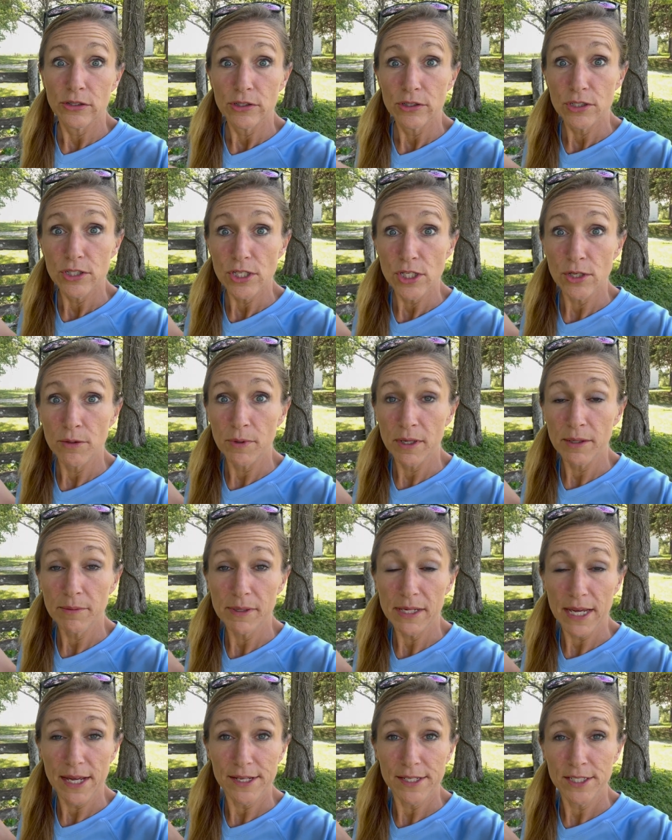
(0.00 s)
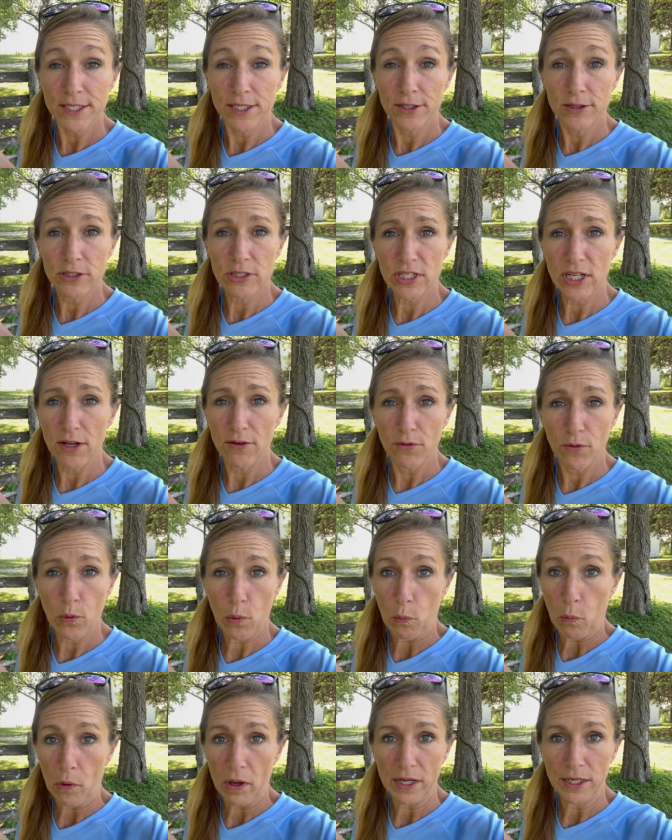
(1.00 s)
So you might be asking yourself,
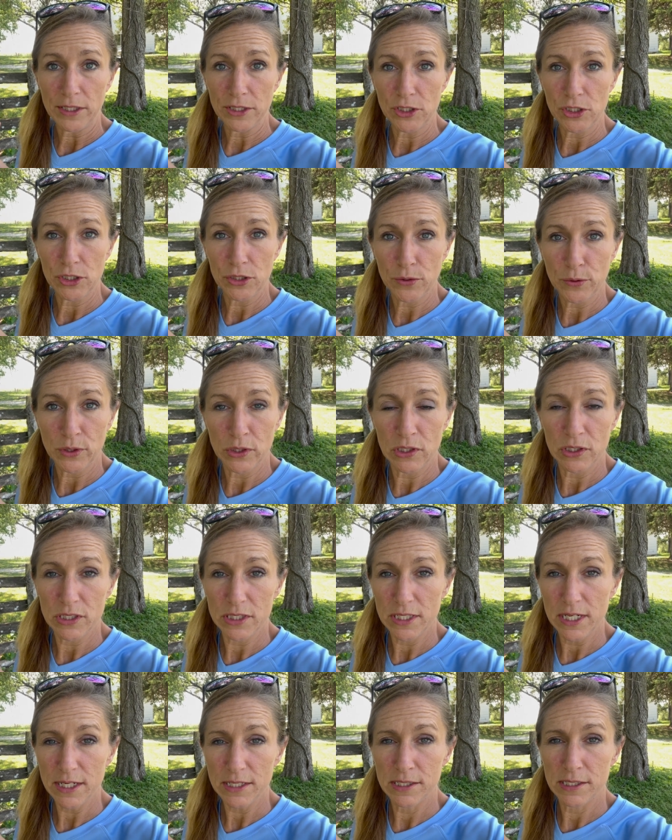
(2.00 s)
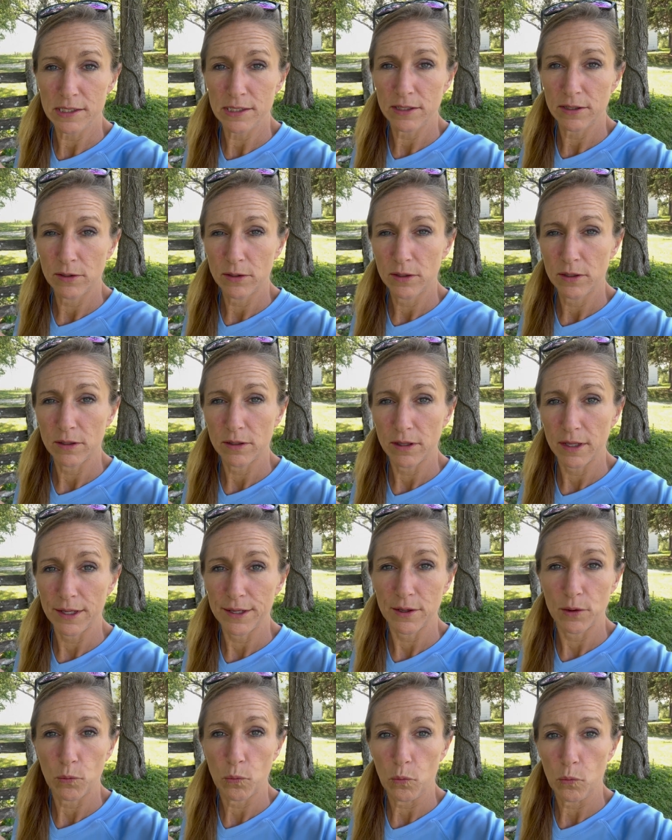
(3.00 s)
why is she doing this test?
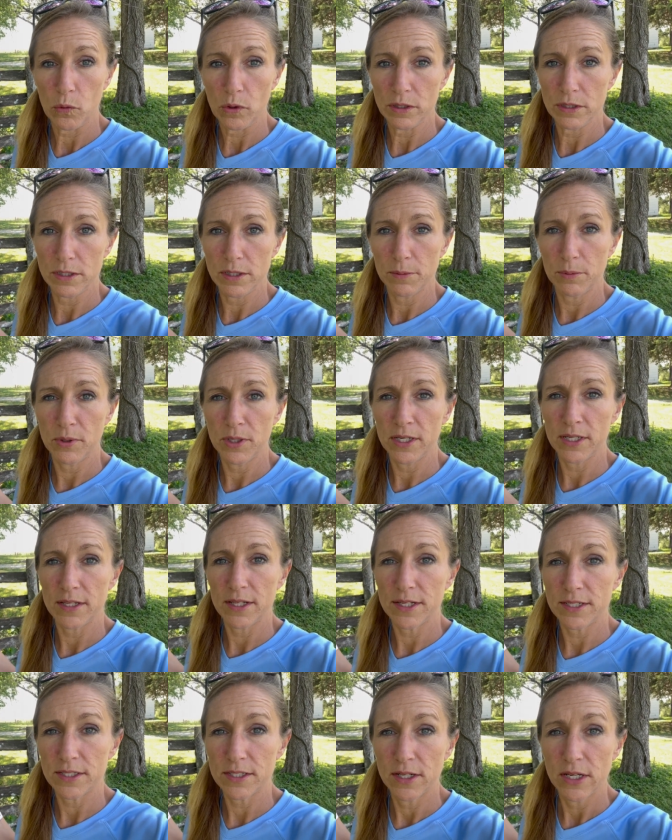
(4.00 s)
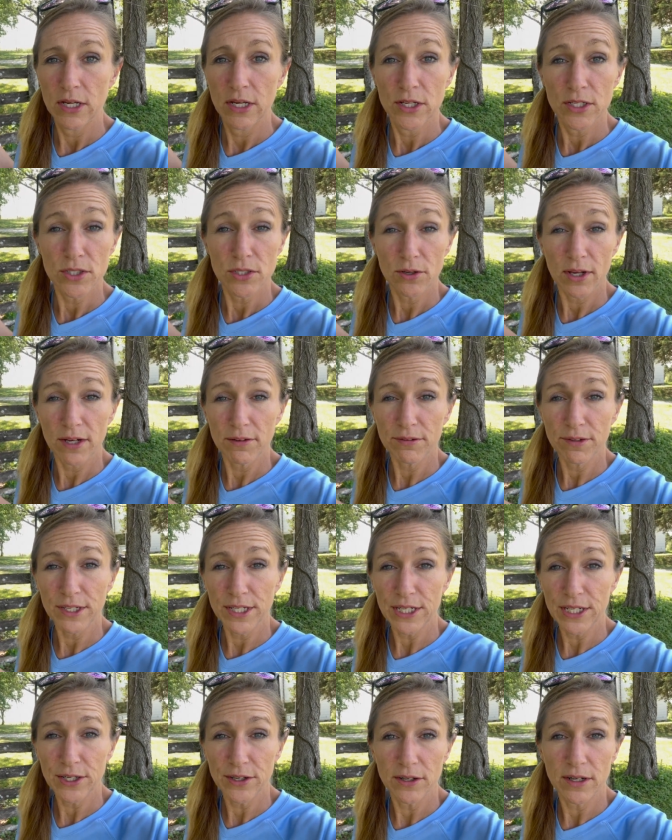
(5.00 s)
Like, what is the point of this? So every
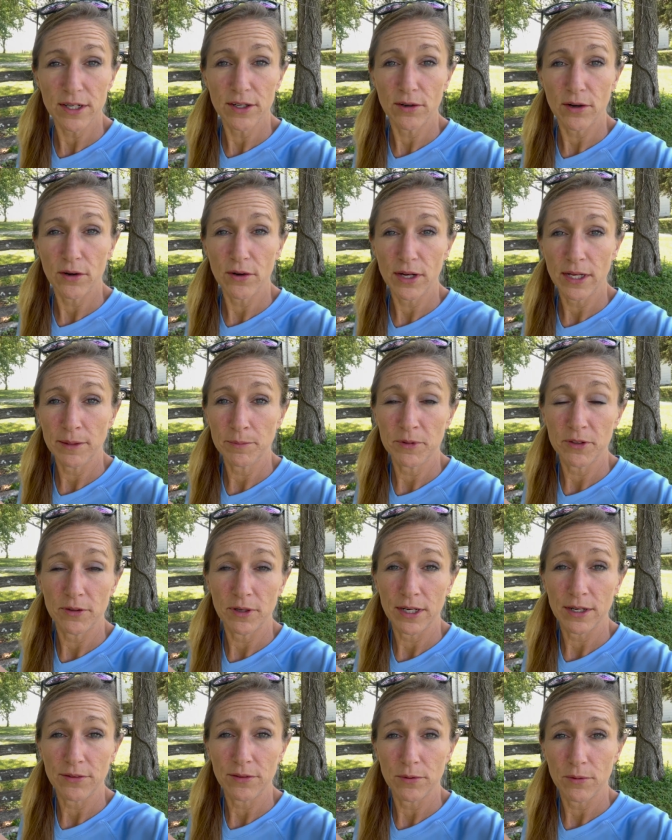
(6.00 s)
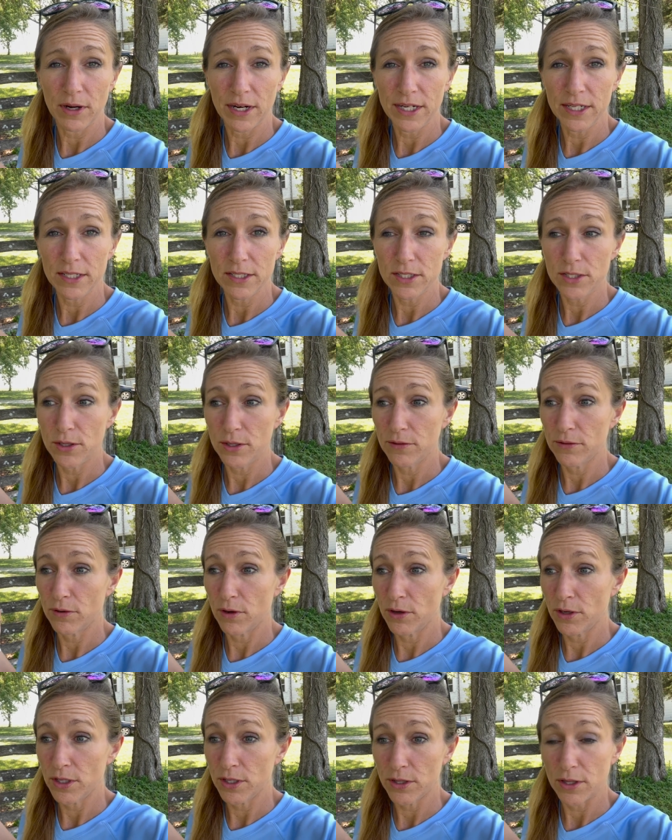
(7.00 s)
year I grow amaranth, right? So I've
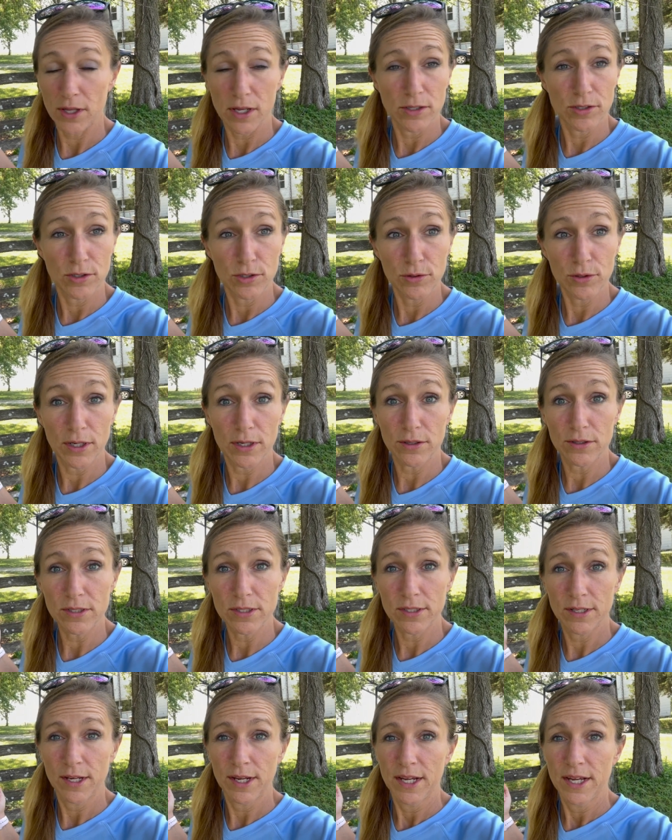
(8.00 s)
grown it the last two years